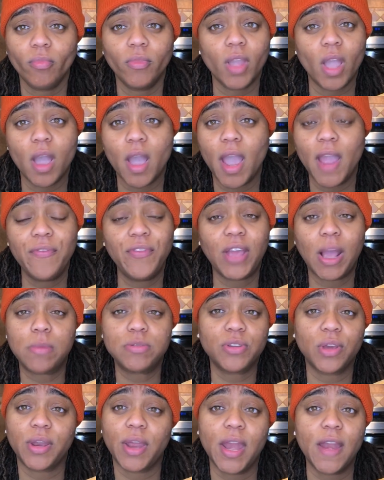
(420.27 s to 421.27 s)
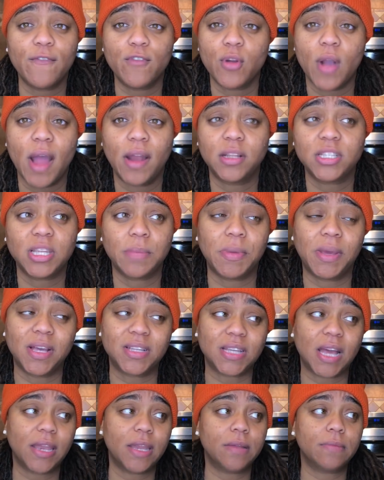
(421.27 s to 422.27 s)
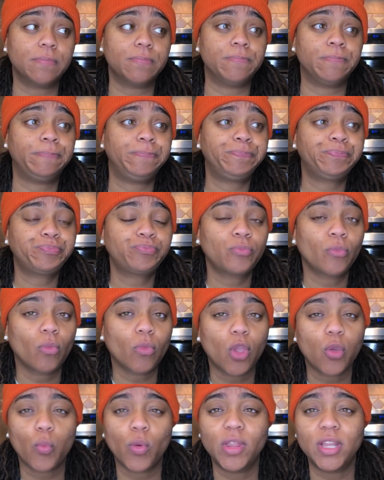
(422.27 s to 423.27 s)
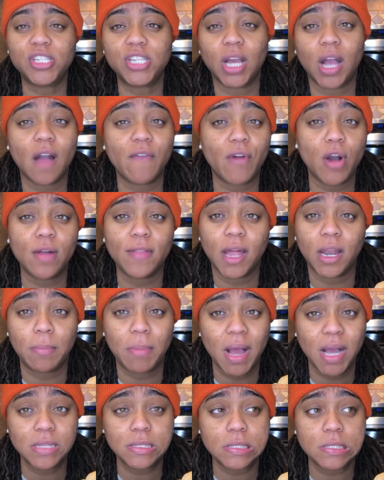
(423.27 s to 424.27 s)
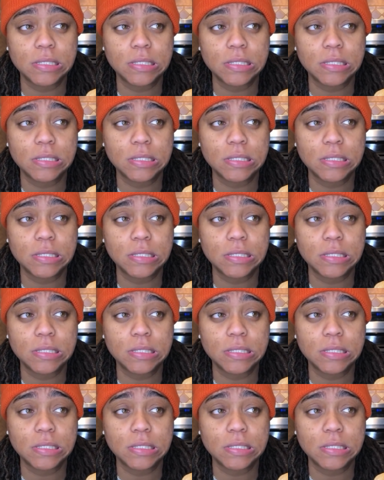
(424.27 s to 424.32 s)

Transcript: I didn't think I was going to get an interview, honestly, because I didn't really check off a whole lot of boxes,